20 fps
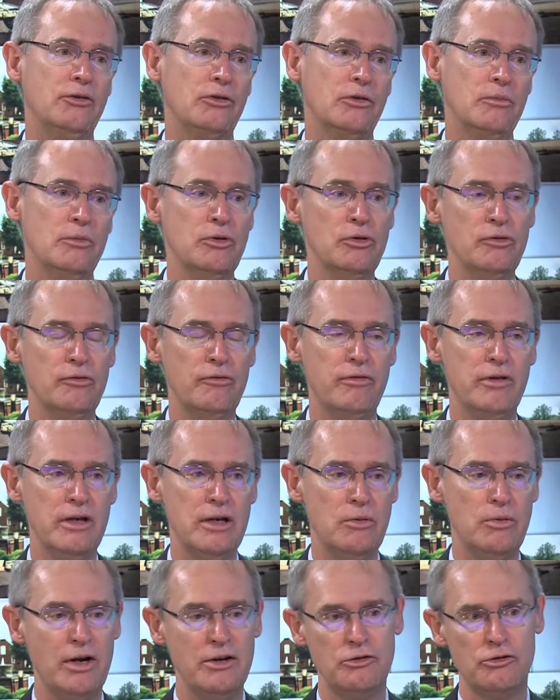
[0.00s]
to move
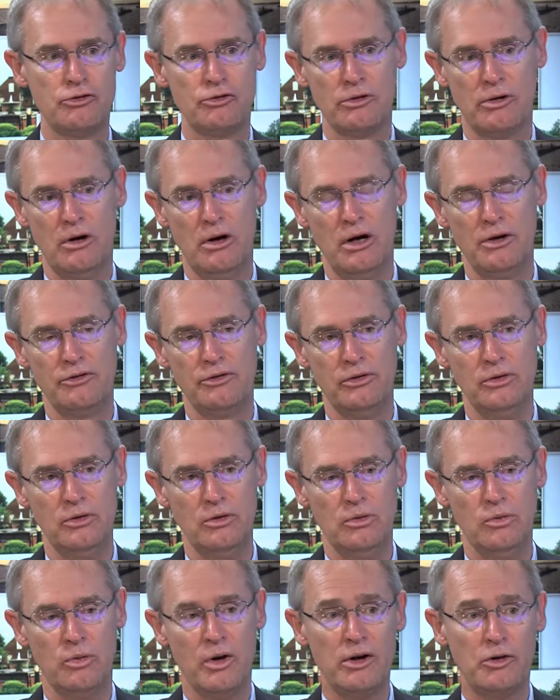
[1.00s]
the registrar
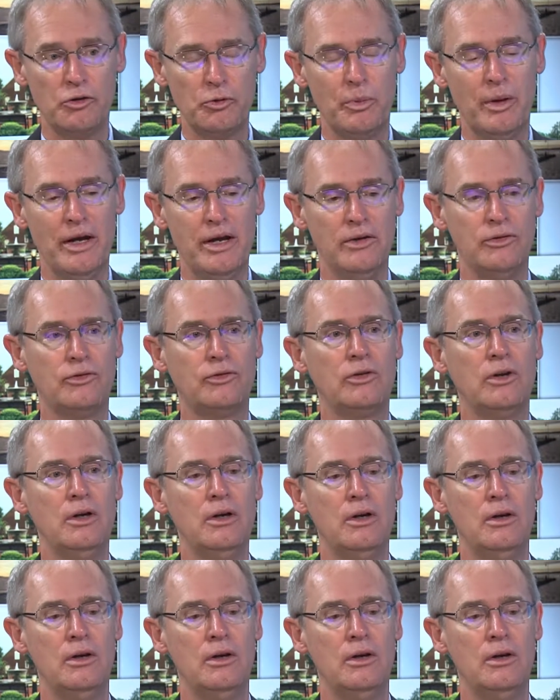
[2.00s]
to rental space